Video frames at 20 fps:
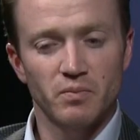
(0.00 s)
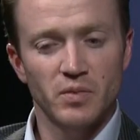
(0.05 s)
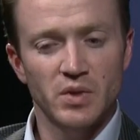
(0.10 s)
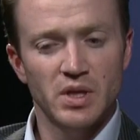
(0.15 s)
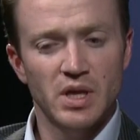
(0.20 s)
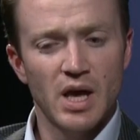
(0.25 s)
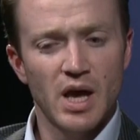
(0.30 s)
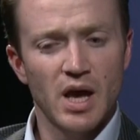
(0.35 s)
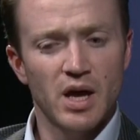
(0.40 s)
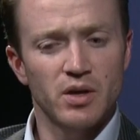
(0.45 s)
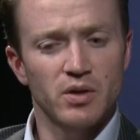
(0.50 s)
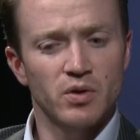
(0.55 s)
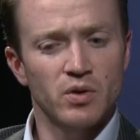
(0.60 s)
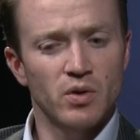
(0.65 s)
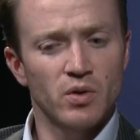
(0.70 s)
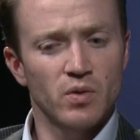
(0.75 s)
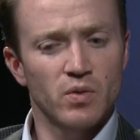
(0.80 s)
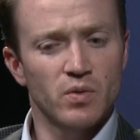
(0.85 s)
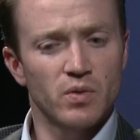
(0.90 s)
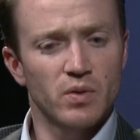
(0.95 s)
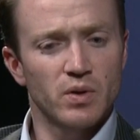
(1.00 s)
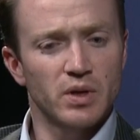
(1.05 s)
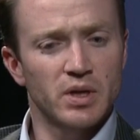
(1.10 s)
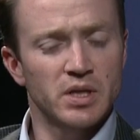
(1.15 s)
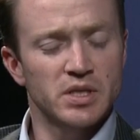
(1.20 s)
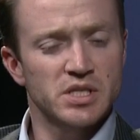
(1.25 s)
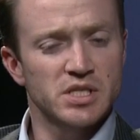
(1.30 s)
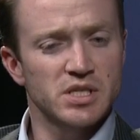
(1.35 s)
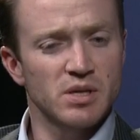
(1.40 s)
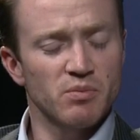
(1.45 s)
Yeah, you know,
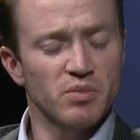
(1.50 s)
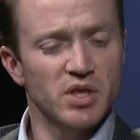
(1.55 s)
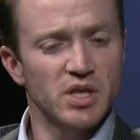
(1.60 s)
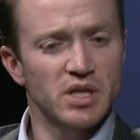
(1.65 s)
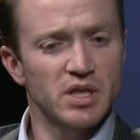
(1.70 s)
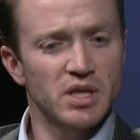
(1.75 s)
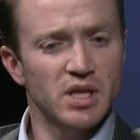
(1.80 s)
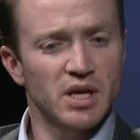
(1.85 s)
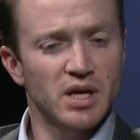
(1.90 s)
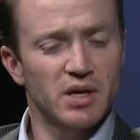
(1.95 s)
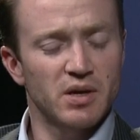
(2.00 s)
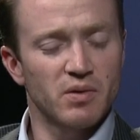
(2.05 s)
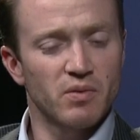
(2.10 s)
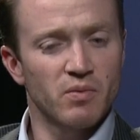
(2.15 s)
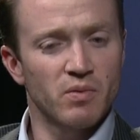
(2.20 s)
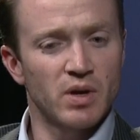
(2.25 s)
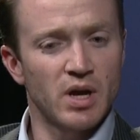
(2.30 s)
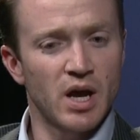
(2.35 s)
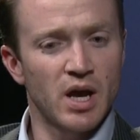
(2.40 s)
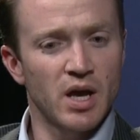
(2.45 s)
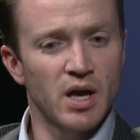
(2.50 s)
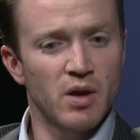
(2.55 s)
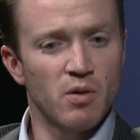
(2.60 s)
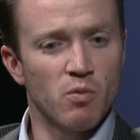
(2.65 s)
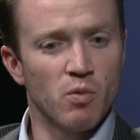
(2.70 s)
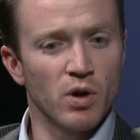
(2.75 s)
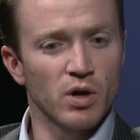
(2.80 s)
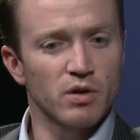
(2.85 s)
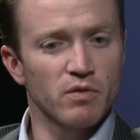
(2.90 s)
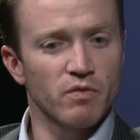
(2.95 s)
it's something that when I
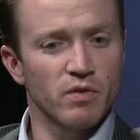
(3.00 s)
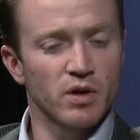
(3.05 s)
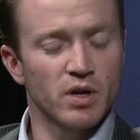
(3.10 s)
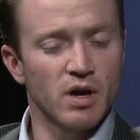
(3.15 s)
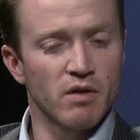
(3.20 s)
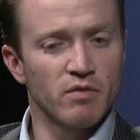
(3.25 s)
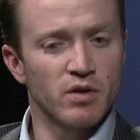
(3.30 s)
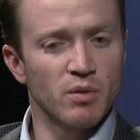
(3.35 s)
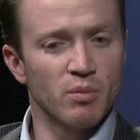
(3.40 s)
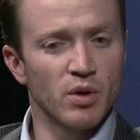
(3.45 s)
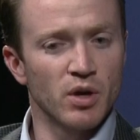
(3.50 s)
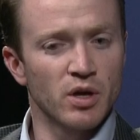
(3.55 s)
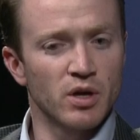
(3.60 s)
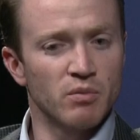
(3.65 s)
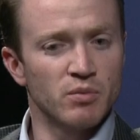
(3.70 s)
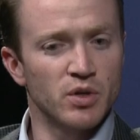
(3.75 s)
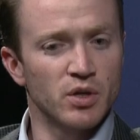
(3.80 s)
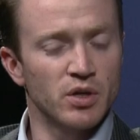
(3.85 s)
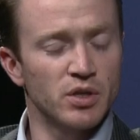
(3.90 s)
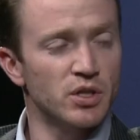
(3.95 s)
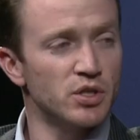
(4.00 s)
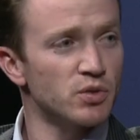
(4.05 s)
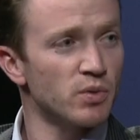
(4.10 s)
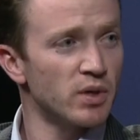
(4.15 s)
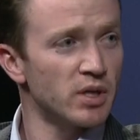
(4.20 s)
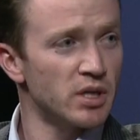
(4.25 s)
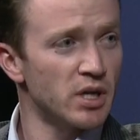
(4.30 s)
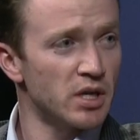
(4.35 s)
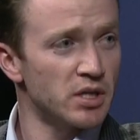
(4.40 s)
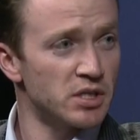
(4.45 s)
worked for Governor Burgum during the
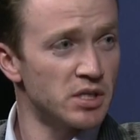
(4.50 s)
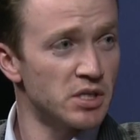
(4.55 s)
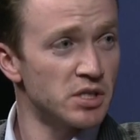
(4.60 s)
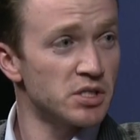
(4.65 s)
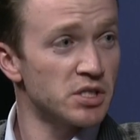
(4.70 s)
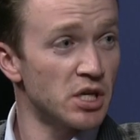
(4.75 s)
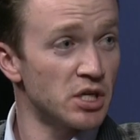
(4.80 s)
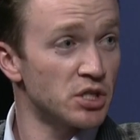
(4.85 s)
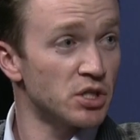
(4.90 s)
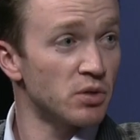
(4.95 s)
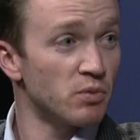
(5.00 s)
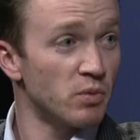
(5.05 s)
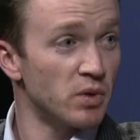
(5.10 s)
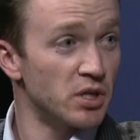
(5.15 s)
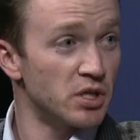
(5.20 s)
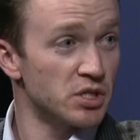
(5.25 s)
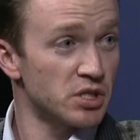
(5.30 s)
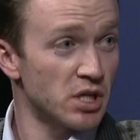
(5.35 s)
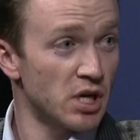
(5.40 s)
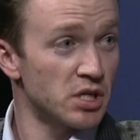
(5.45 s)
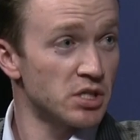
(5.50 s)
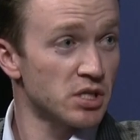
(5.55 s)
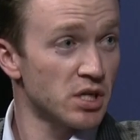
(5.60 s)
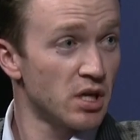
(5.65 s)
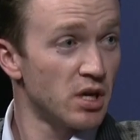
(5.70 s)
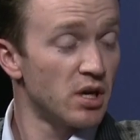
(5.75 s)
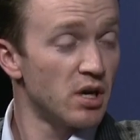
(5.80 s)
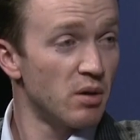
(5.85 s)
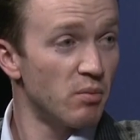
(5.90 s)
twenty nineteen session, we discussed